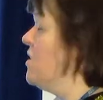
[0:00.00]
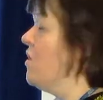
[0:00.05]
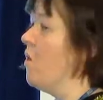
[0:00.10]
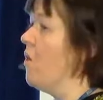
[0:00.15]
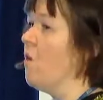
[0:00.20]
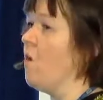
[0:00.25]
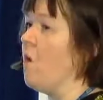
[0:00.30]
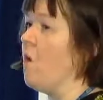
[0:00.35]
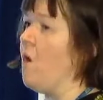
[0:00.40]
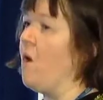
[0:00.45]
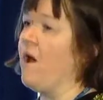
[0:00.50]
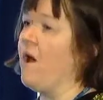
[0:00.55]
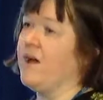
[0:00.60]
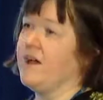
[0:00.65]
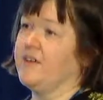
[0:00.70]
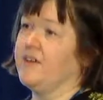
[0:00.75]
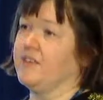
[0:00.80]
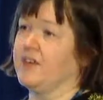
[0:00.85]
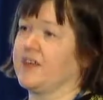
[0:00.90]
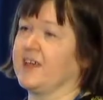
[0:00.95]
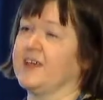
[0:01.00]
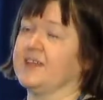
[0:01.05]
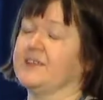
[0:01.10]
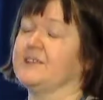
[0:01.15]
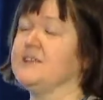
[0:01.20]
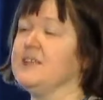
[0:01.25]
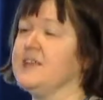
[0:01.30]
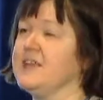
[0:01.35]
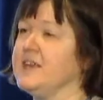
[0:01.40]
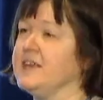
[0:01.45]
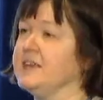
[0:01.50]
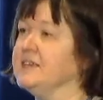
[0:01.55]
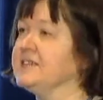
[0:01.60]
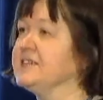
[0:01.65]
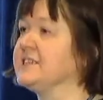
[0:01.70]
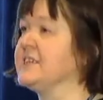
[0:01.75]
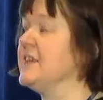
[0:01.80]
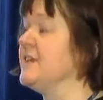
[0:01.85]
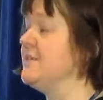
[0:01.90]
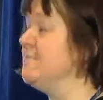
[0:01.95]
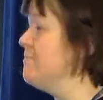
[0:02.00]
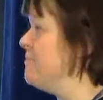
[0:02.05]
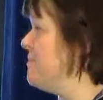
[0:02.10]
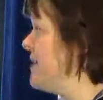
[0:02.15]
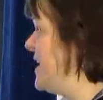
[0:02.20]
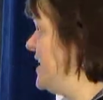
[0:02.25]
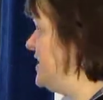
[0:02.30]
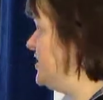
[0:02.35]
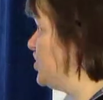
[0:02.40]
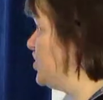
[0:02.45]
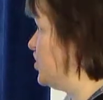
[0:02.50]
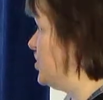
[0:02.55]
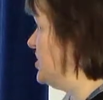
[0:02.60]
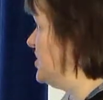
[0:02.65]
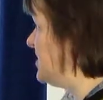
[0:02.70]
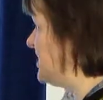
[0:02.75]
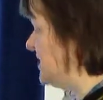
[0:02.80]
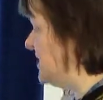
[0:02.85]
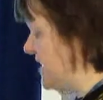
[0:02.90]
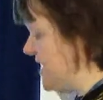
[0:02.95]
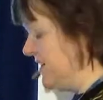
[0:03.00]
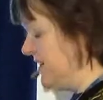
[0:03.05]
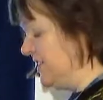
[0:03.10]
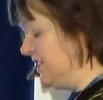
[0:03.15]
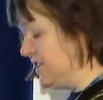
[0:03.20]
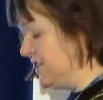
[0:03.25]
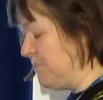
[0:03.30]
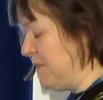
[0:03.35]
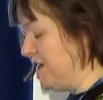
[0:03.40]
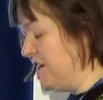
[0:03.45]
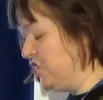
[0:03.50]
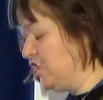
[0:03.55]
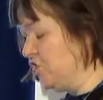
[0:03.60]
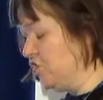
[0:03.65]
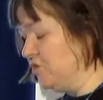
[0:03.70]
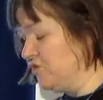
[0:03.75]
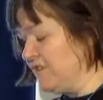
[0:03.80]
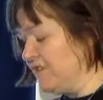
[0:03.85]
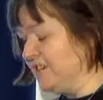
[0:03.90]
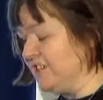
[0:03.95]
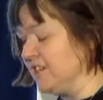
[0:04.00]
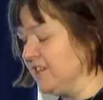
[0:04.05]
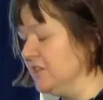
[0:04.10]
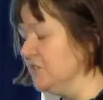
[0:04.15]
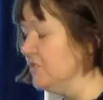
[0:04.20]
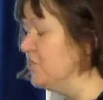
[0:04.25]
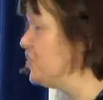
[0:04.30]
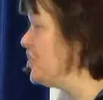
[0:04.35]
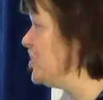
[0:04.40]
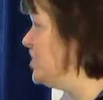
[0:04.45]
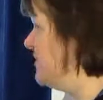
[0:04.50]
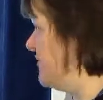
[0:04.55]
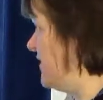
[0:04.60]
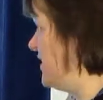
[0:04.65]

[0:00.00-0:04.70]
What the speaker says: or the kidney in a slim patient, the spatial resolution of